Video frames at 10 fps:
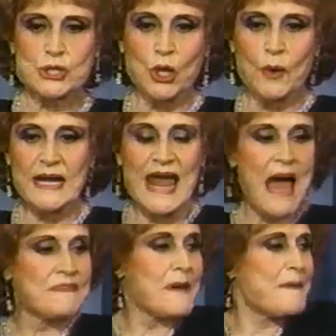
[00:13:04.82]
to it,
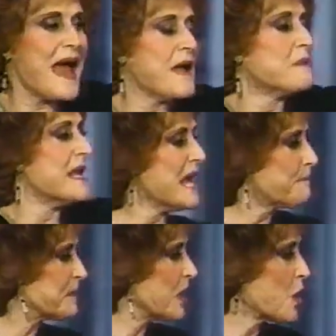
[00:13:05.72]
and the babe
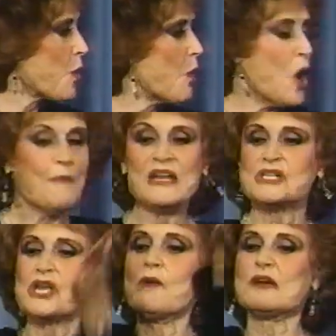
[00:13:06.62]
leaped in her womb and
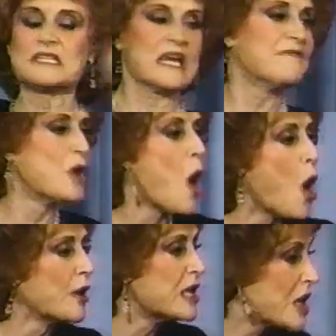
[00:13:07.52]
she received the
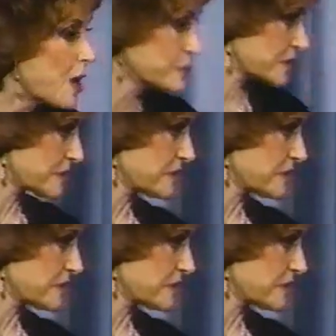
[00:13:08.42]
Holy Ghost.